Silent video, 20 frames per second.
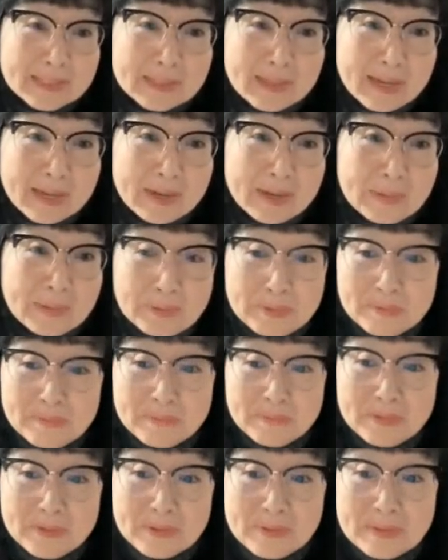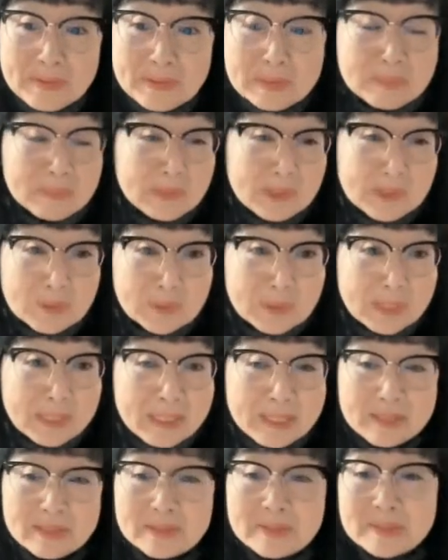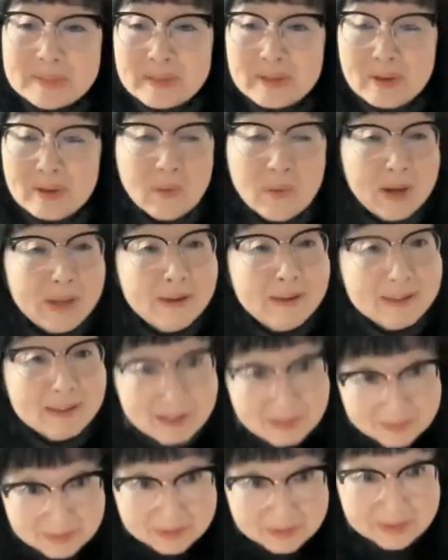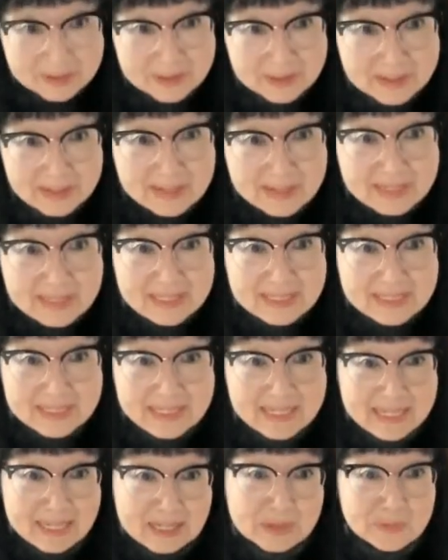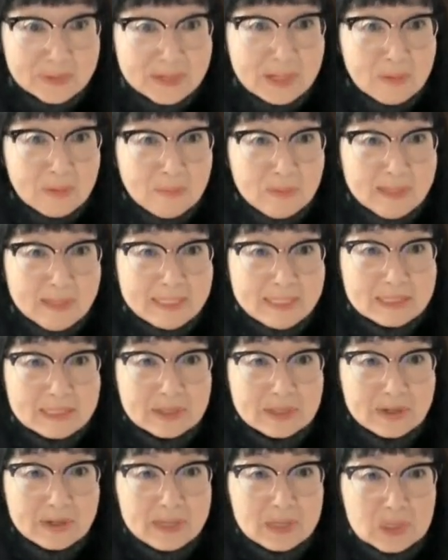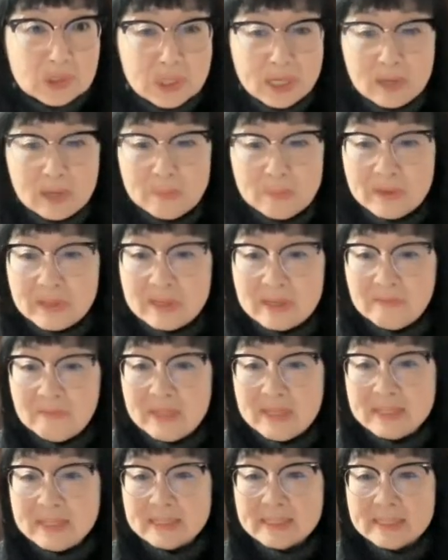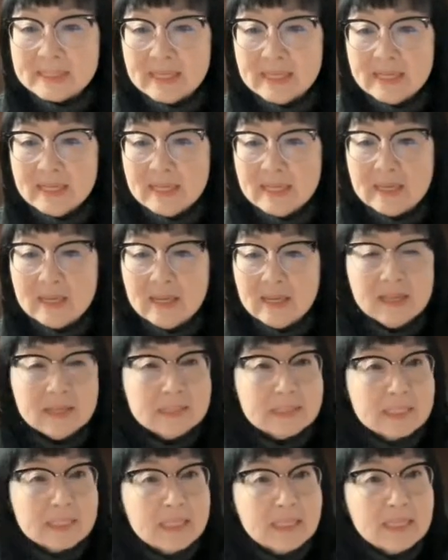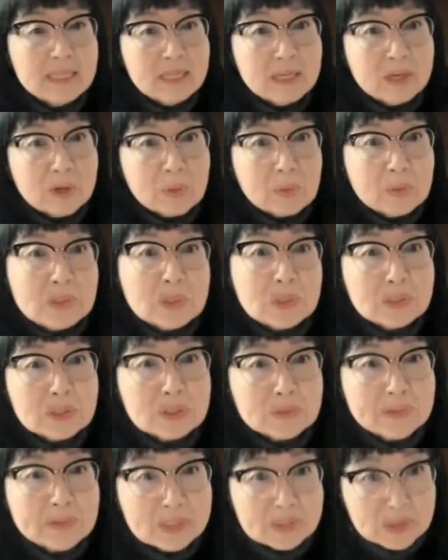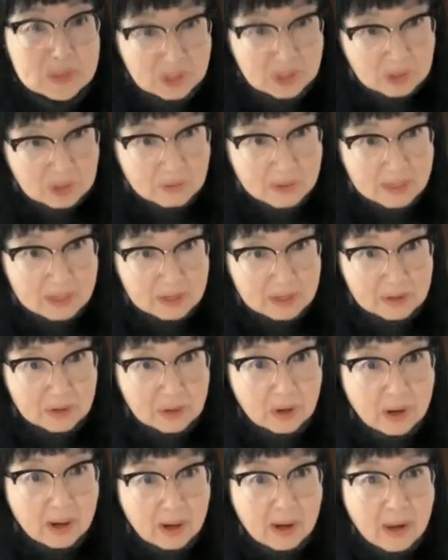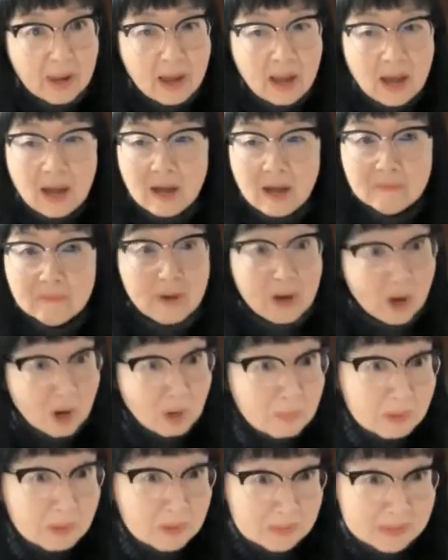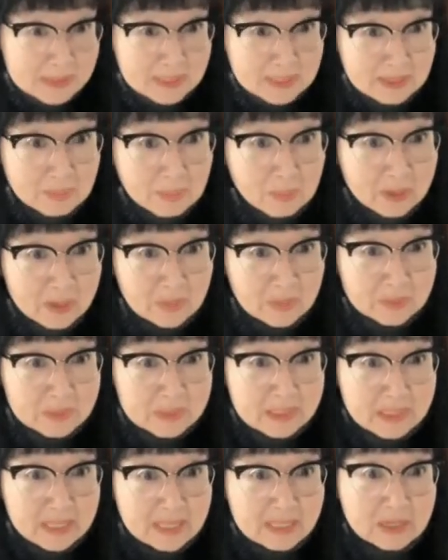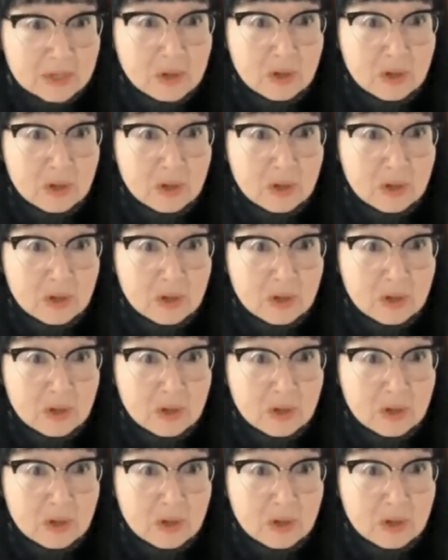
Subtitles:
I don't know if you know this, but 20 years ago, another Nikkei trailblazer and champion of the Asahi is the original director curator of our museum when it was then